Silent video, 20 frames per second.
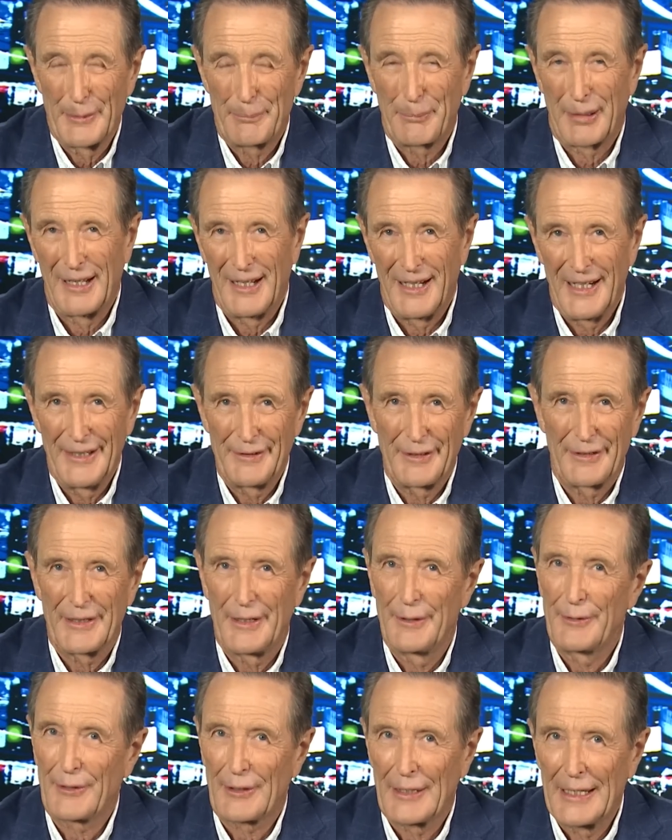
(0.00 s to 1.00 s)
reply that
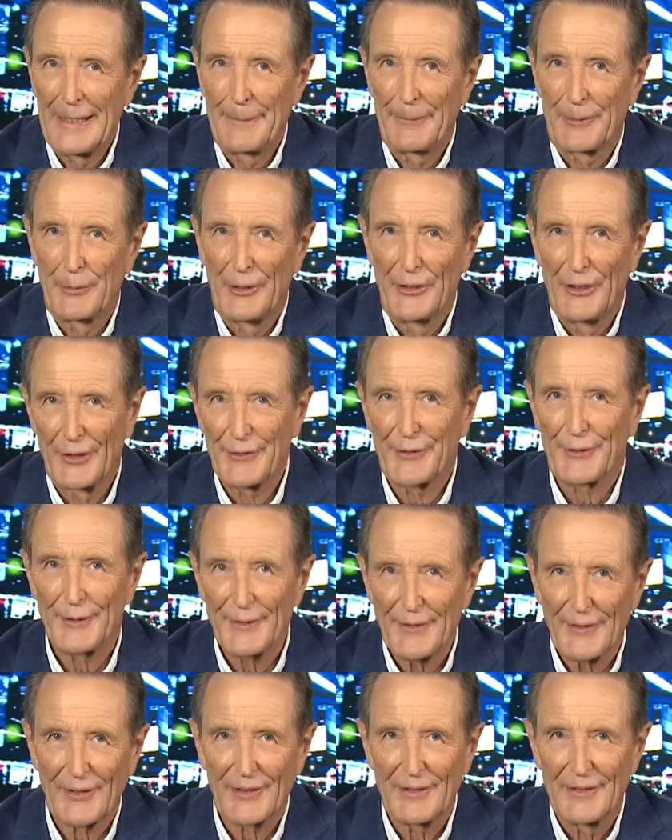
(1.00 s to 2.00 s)
those claims were
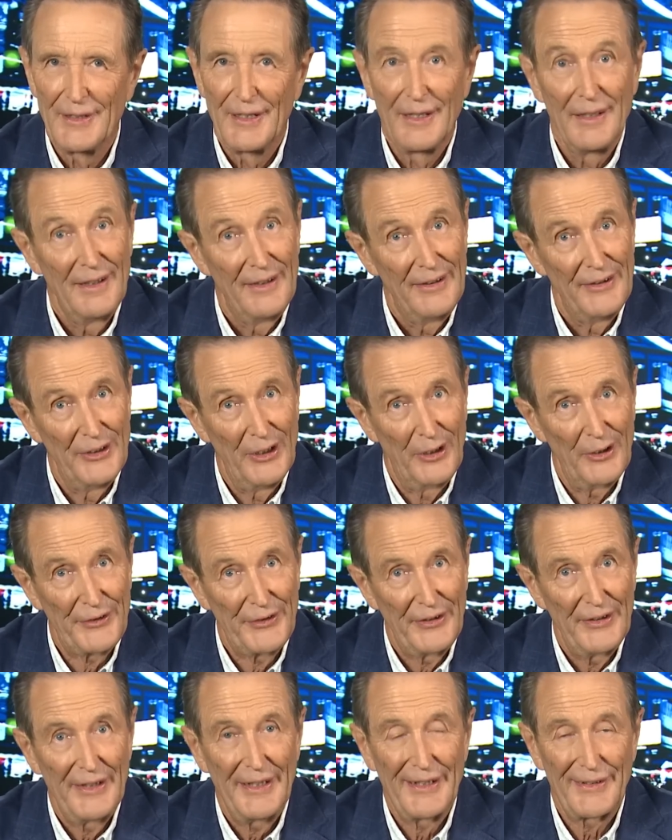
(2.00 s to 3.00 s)
nonsense?
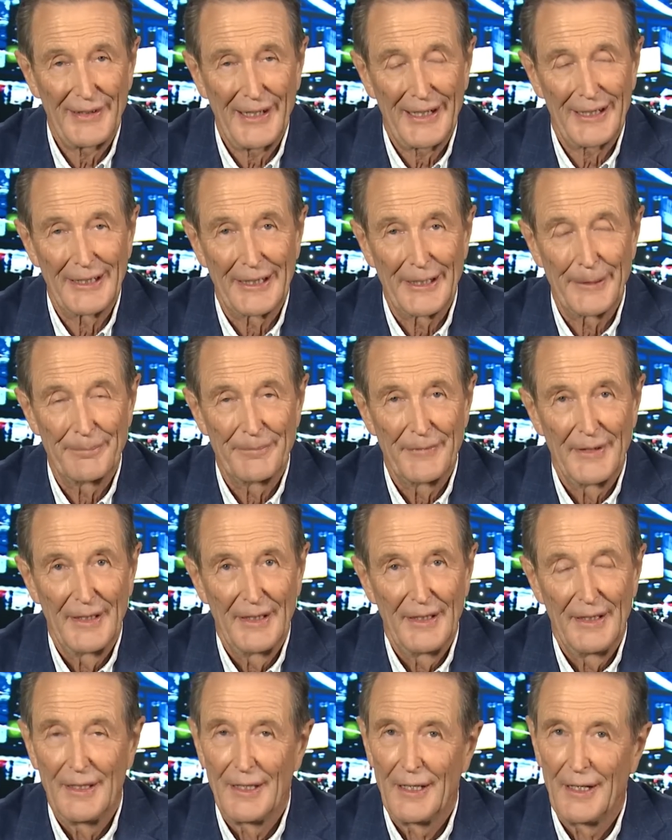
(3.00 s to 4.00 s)
Not exactly.
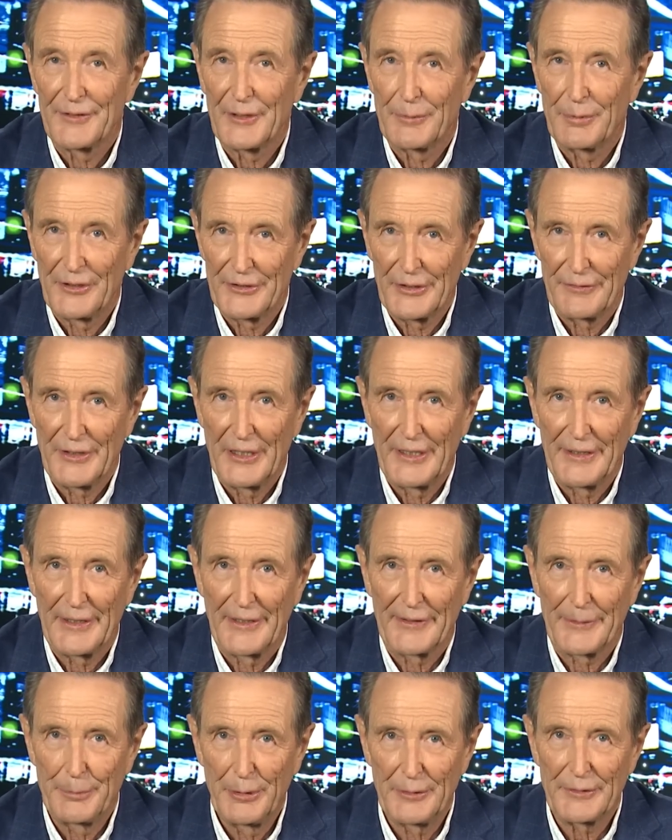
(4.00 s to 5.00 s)
After Project
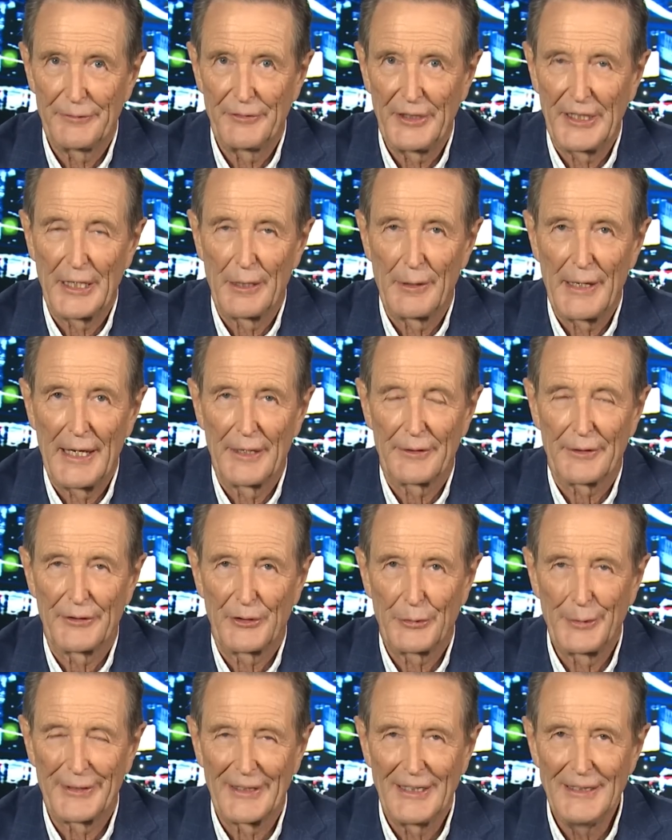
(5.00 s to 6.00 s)
Veritas put the video out on
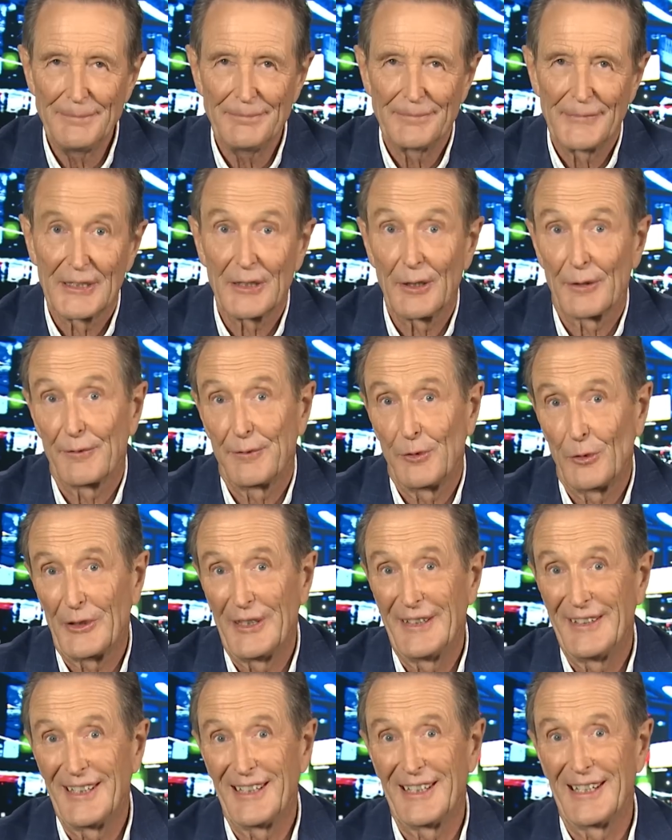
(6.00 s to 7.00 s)
Twitter and got
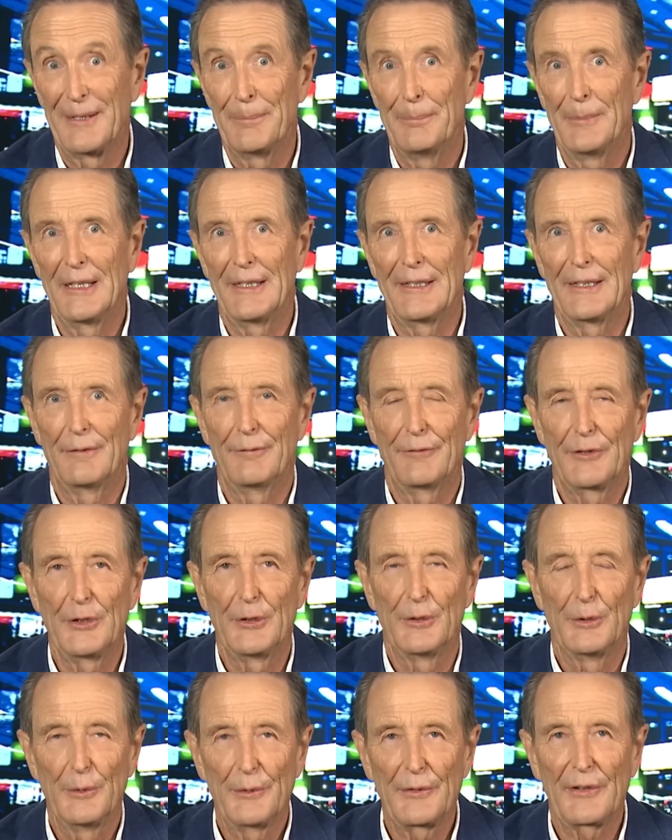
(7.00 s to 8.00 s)
49 million
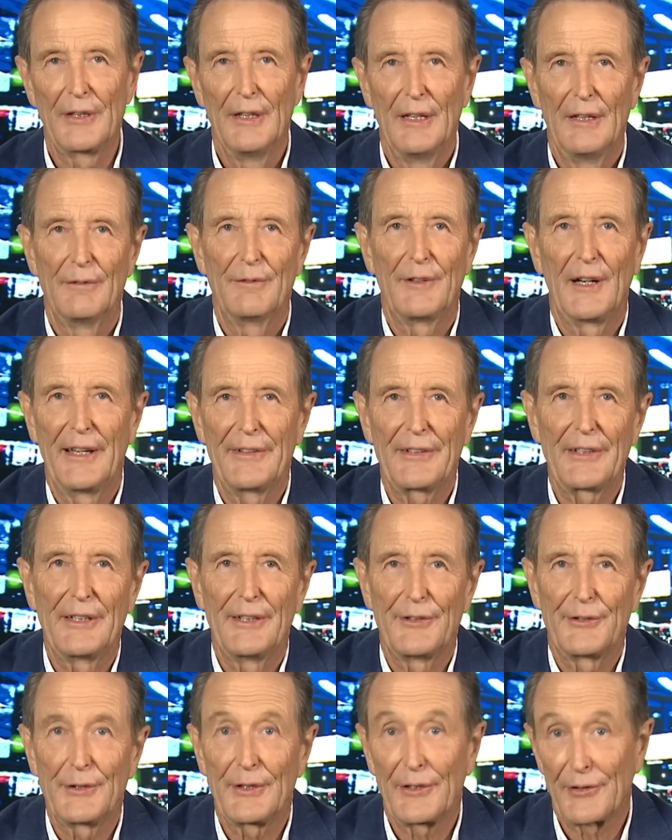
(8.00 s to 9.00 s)
views, Pfizer
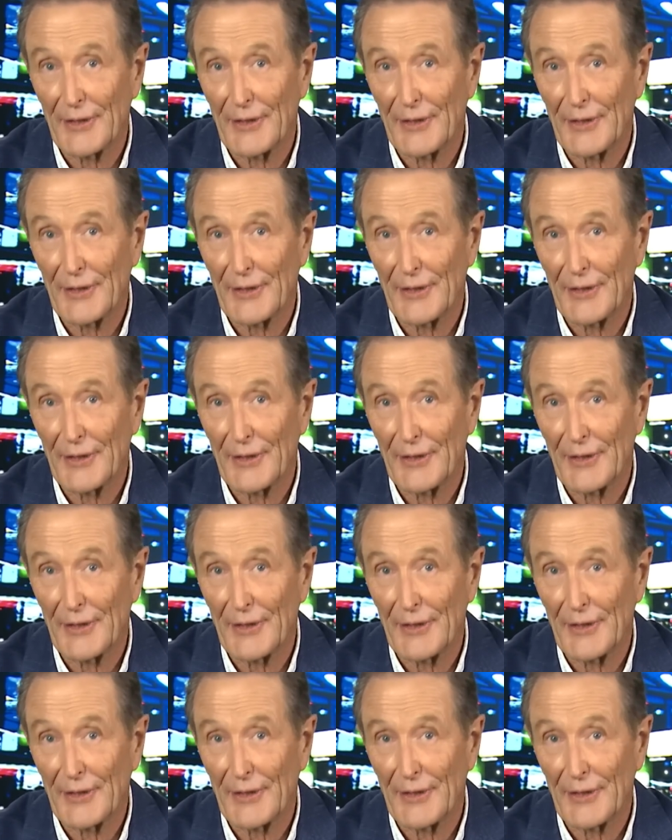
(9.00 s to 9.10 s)
issued a